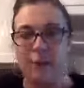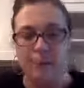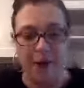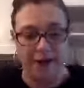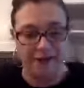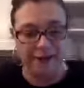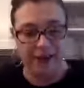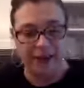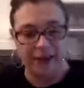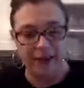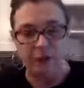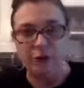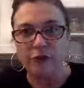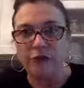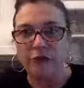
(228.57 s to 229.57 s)
by
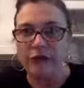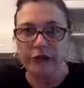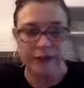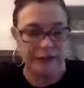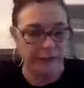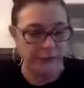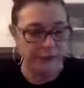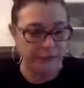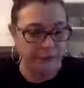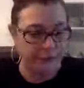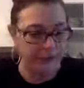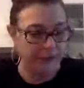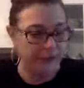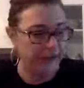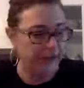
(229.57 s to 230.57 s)
taking those little
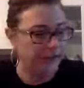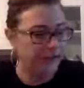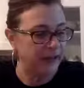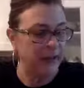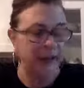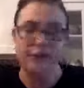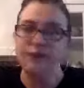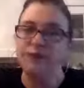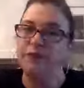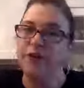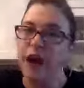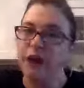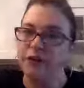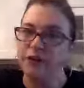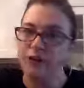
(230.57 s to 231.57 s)
nibbles, little nuggets of
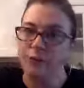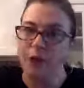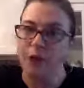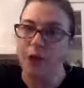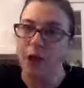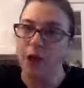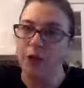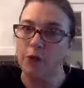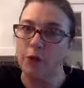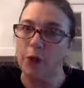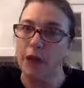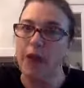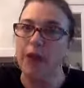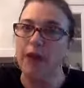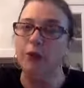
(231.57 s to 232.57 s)
nourishment along the
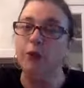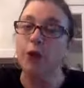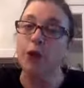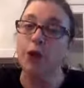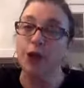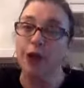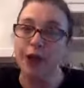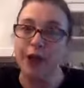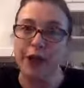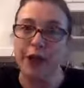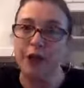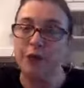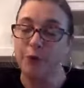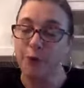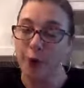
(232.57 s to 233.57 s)
way, learning
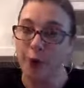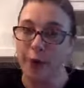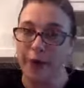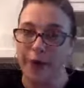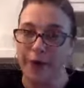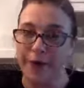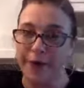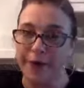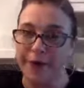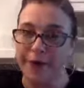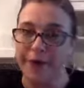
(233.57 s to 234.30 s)
and growing,